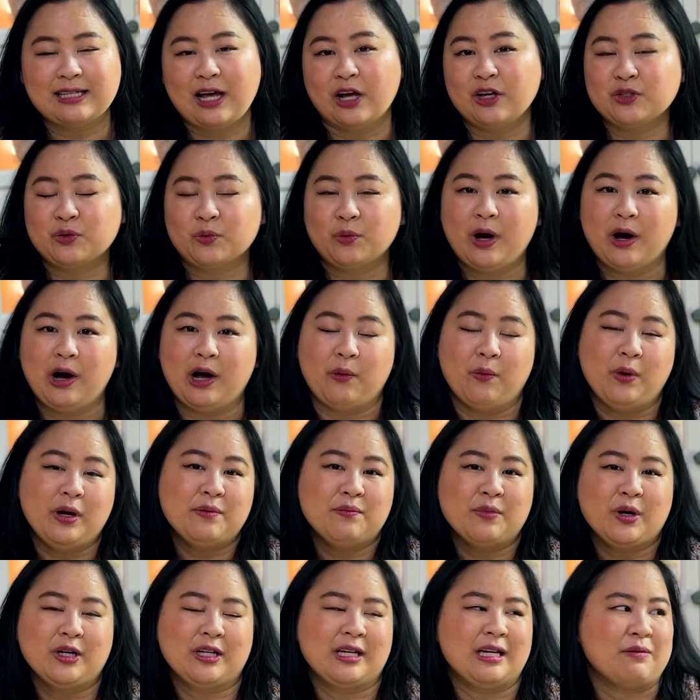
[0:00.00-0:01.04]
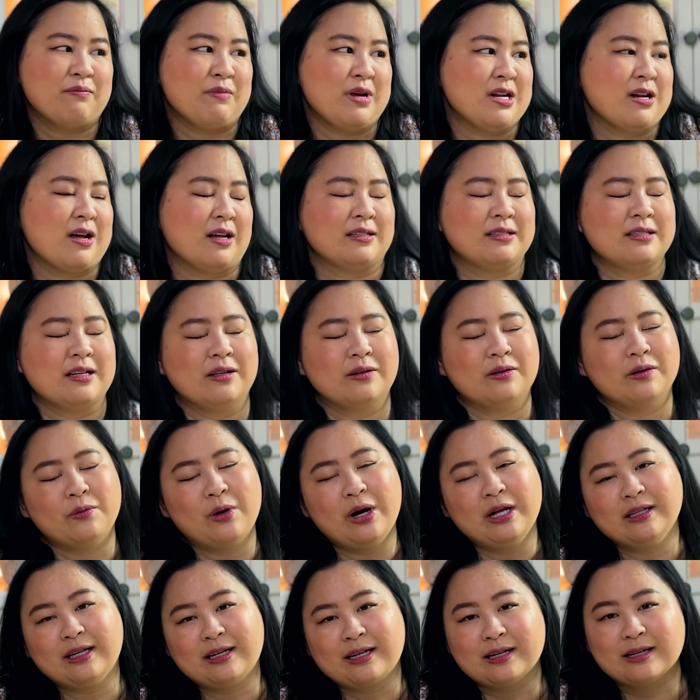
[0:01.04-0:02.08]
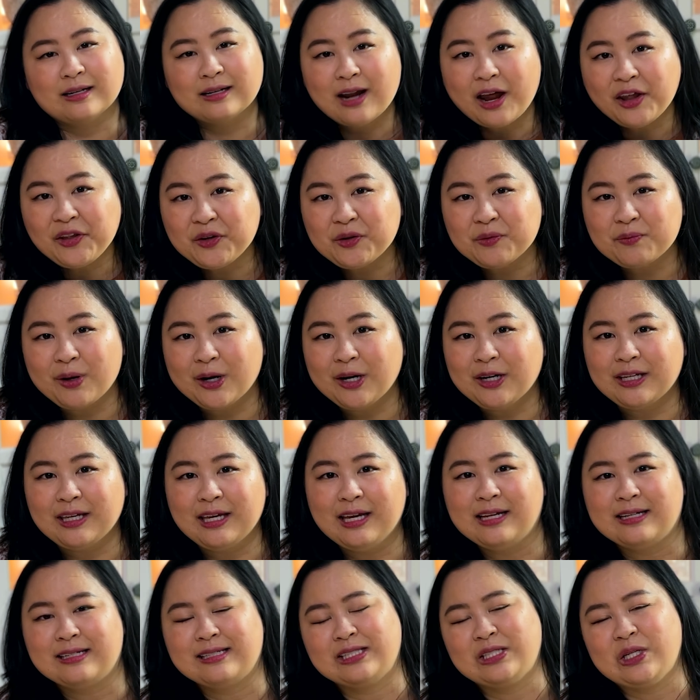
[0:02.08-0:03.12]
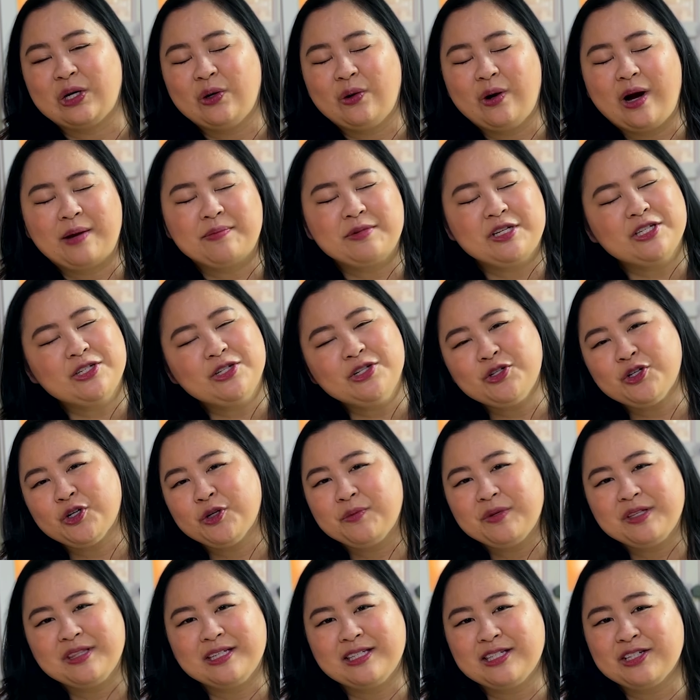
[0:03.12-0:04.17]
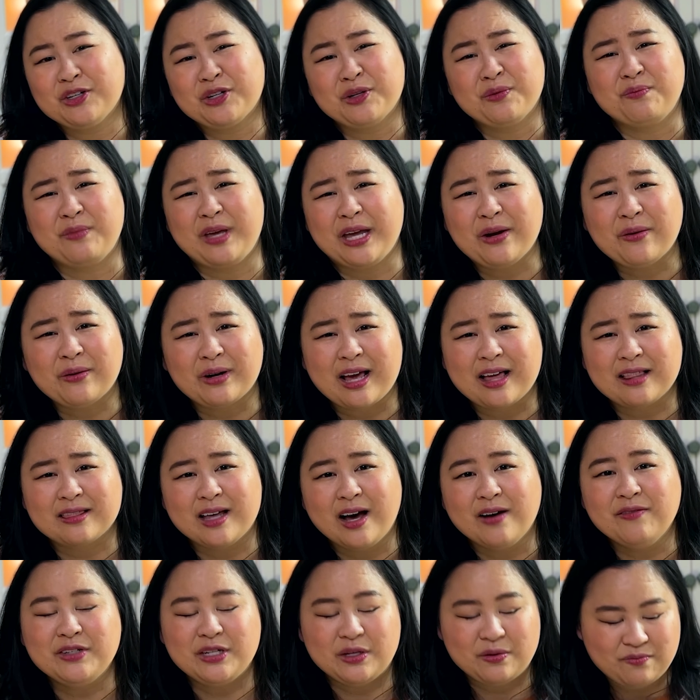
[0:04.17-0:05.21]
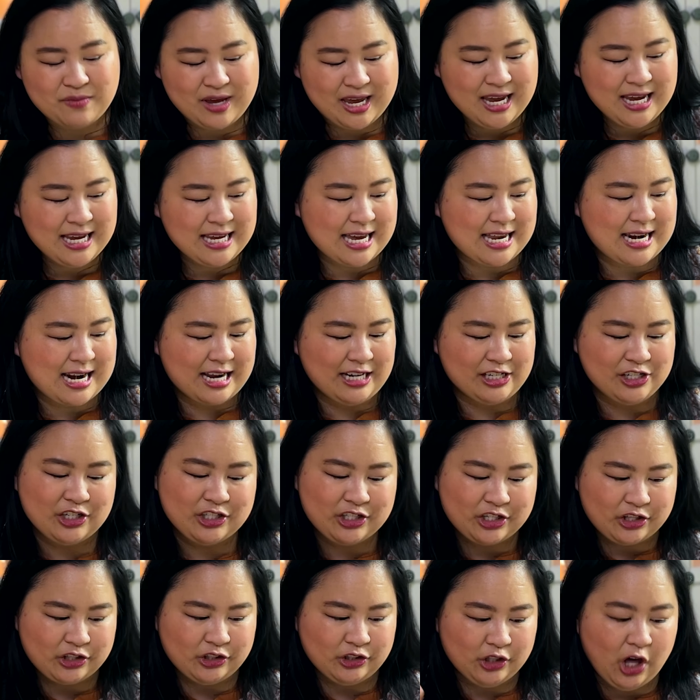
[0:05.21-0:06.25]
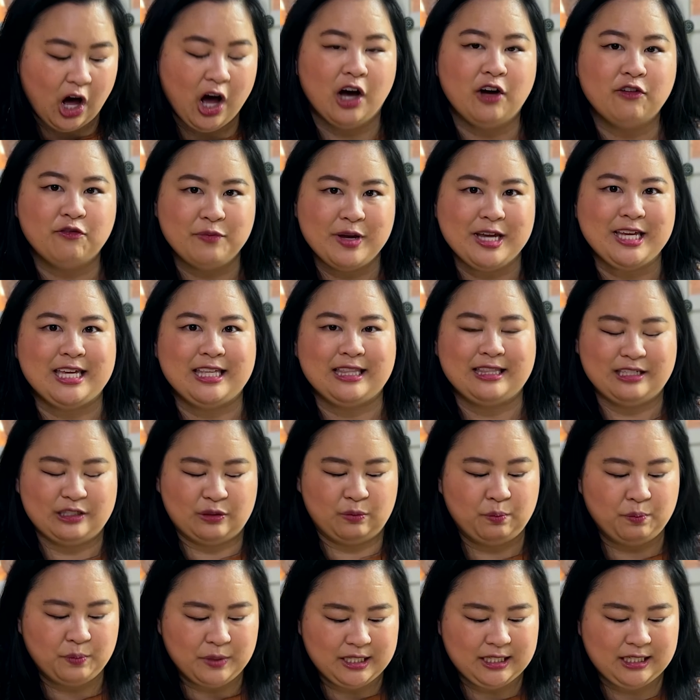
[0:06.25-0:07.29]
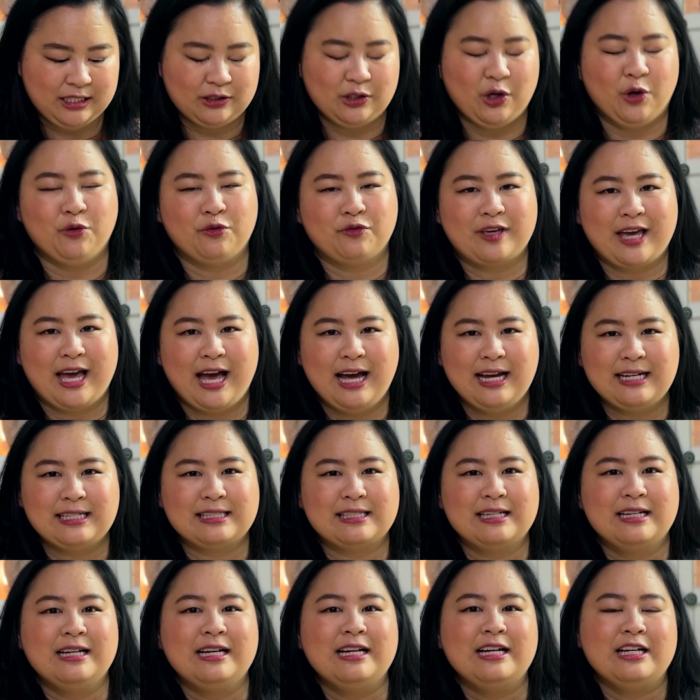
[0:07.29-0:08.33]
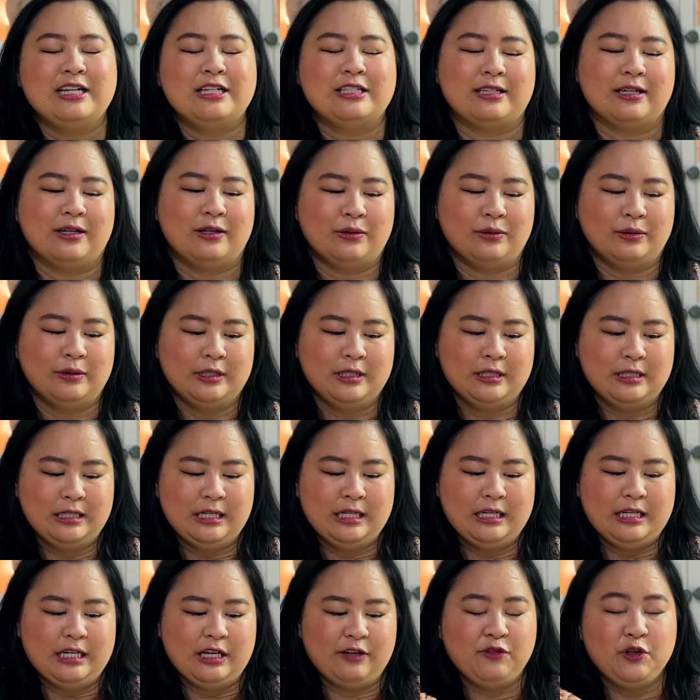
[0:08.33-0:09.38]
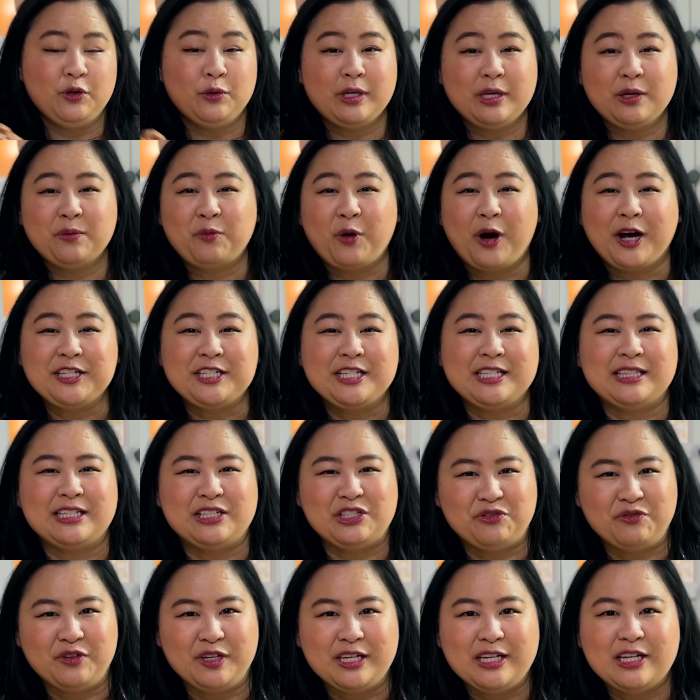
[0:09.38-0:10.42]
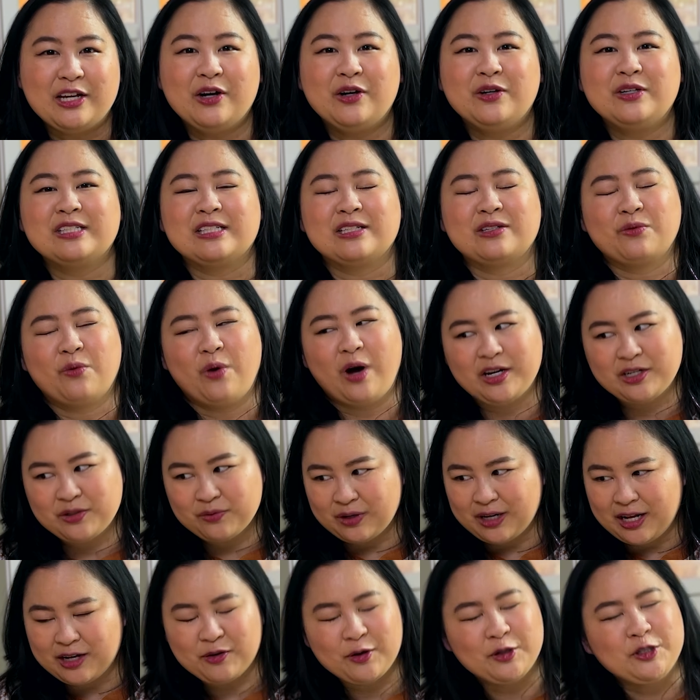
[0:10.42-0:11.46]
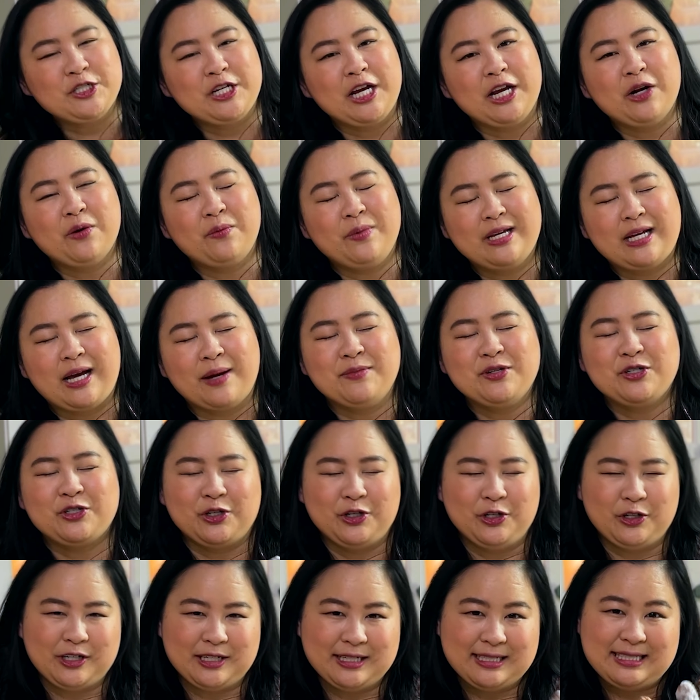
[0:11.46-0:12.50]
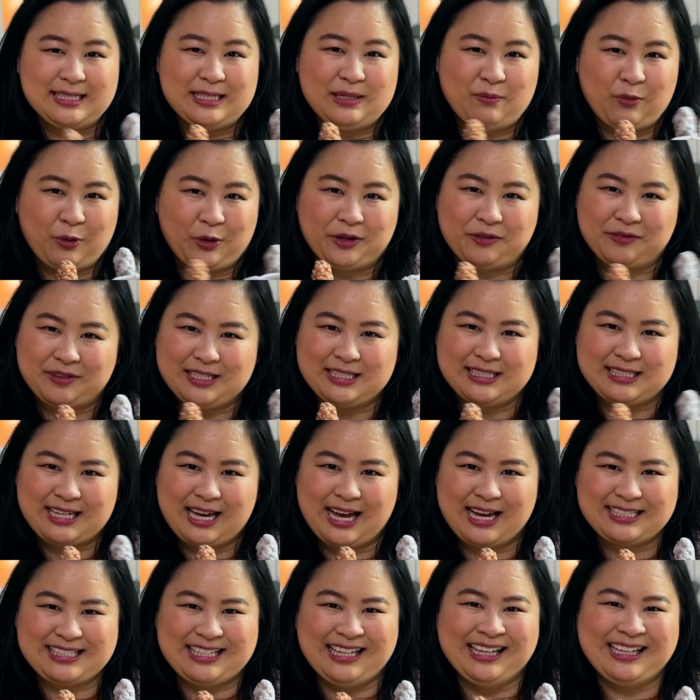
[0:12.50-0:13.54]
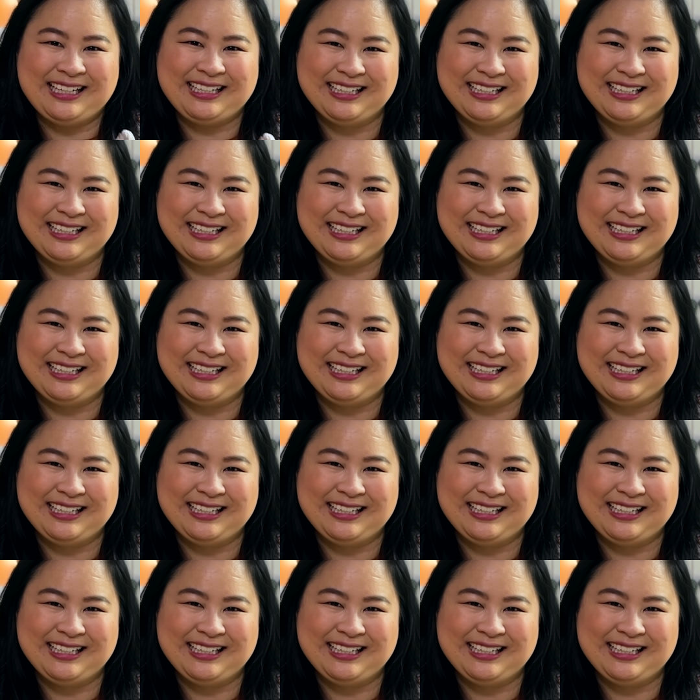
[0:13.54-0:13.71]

sells well at one market and may not sell well at another market. So I'm just determined this year to make what I love to make, and I just love making these mini Loaf cats. So if you keep watching these videos and watch what I crochet in a week, I'm sure you're gonna see more of these guys.